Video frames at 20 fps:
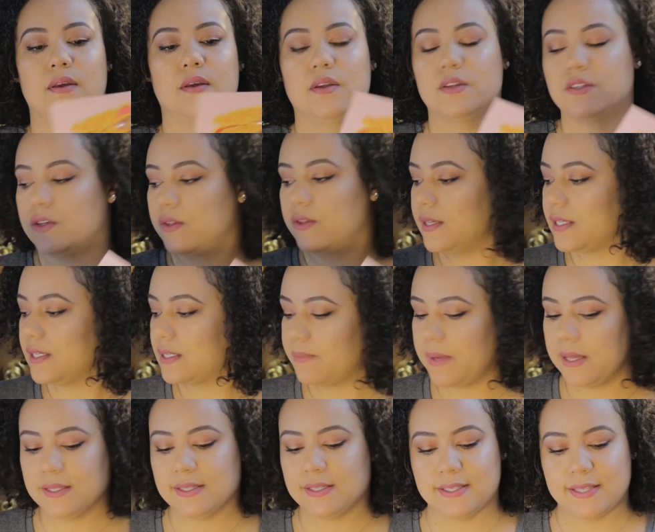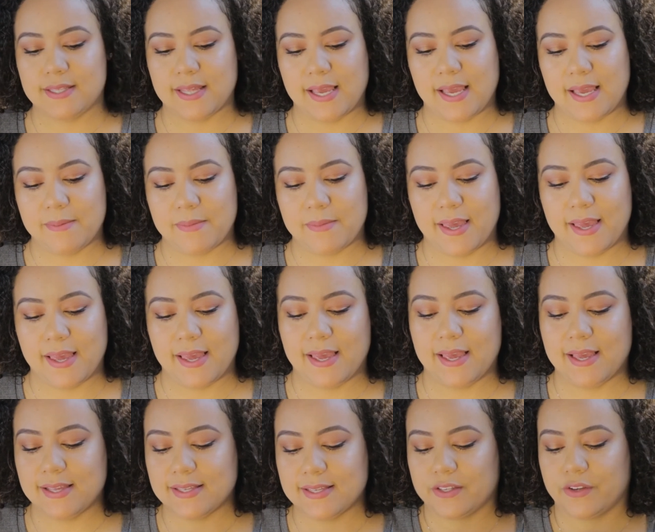So this month's theme
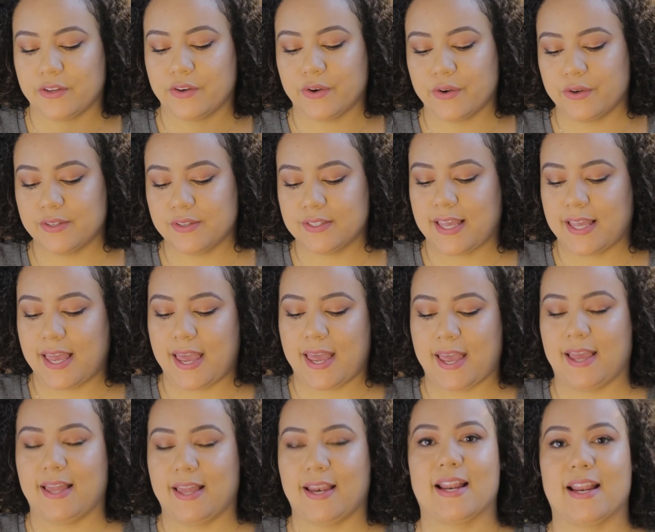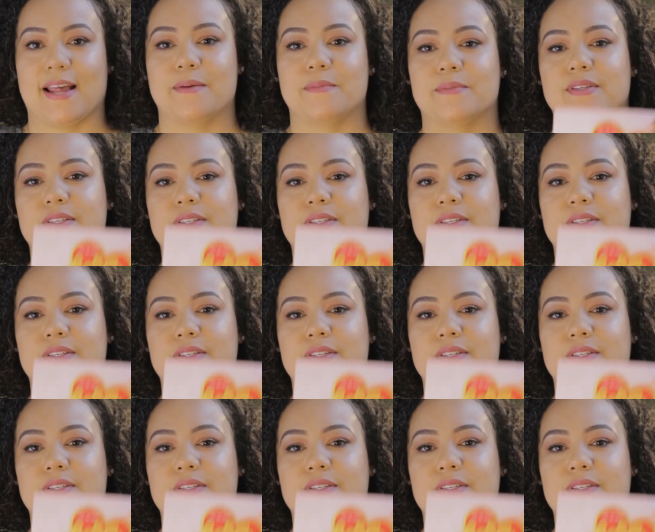is Girls Can, and I'm